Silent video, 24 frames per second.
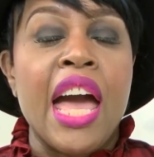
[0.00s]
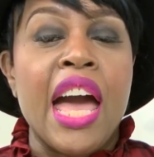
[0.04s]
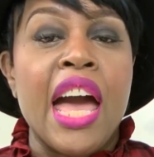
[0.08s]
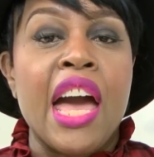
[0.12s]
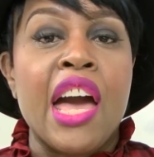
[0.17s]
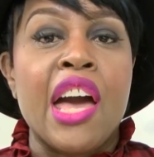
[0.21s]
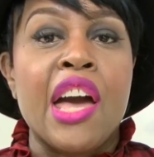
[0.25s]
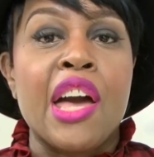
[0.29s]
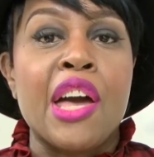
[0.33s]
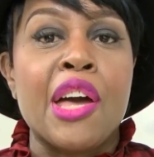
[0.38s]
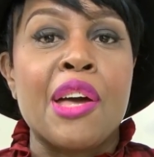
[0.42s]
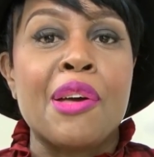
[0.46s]

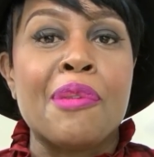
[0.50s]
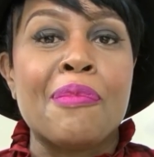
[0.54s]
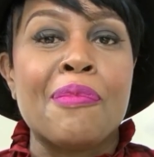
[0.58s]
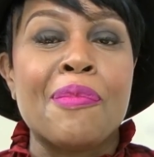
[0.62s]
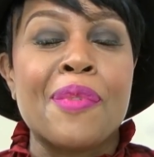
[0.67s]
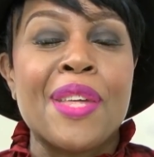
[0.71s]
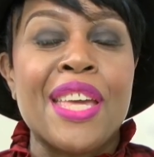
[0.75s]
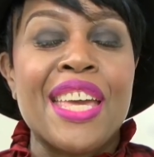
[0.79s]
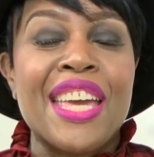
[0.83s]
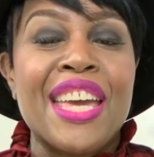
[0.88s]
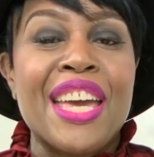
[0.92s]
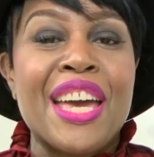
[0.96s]

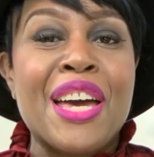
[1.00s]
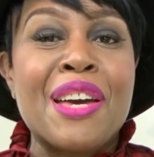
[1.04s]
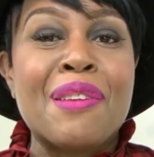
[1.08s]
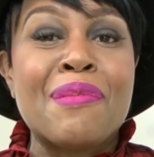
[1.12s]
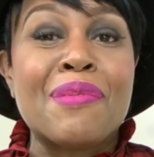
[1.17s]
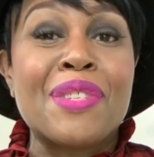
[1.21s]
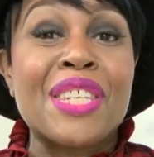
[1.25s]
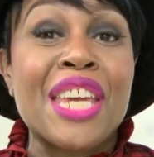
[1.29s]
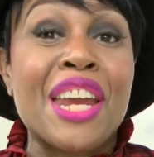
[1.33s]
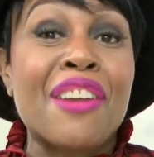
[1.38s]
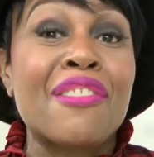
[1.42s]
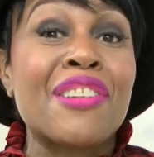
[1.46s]

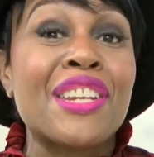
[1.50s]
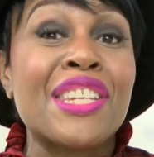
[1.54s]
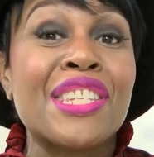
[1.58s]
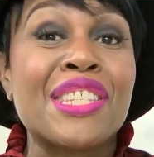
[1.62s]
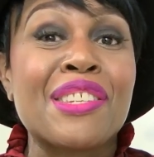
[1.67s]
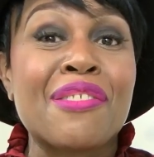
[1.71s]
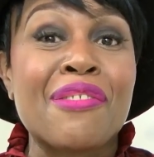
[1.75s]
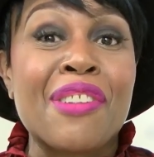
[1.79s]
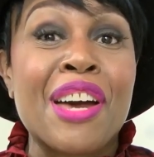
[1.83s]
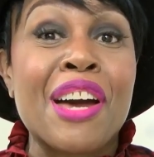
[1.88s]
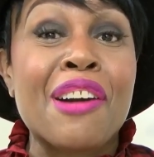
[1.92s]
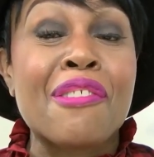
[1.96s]
Terry
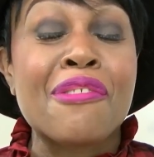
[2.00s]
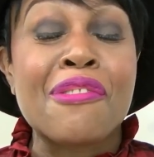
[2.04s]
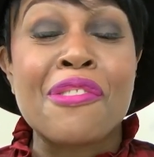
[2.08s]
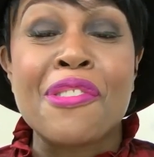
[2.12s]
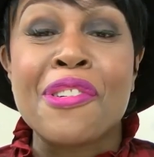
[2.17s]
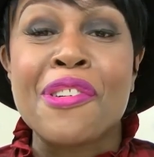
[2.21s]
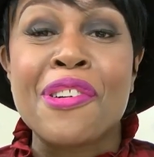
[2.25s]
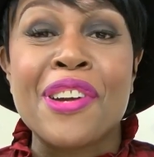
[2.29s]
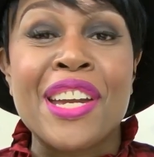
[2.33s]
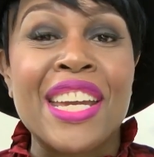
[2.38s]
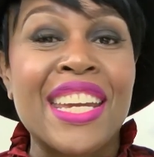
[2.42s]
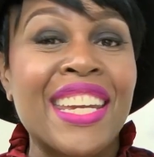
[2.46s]

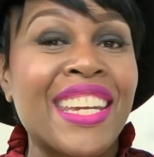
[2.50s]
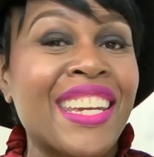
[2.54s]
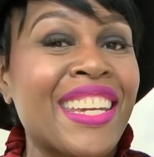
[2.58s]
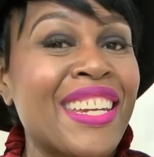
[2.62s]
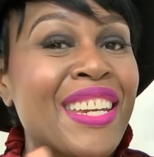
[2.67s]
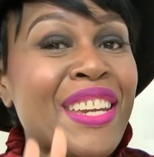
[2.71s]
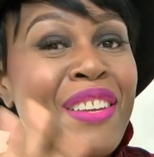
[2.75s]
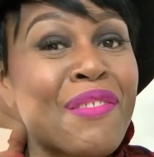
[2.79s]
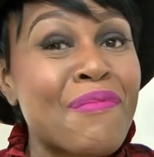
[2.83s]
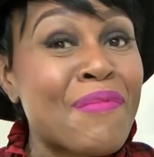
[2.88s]
Savalfoy.